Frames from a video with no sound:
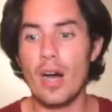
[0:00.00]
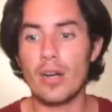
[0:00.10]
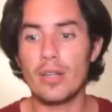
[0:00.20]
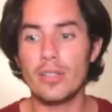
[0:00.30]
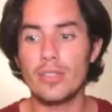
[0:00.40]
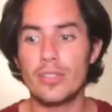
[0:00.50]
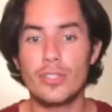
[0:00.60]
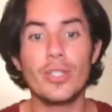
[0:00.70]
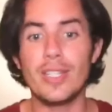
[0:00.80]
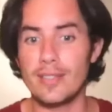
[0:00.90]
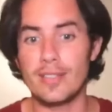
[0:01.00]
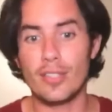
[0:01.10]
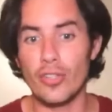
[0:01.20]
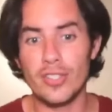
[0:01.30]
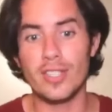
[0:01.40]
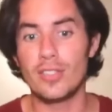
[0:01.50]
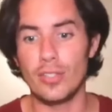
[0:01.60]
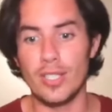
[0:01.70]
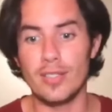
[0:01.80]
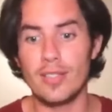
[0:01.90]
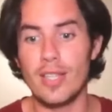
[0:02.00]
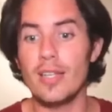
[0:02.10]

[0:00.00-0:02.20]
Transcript: are students, constant students.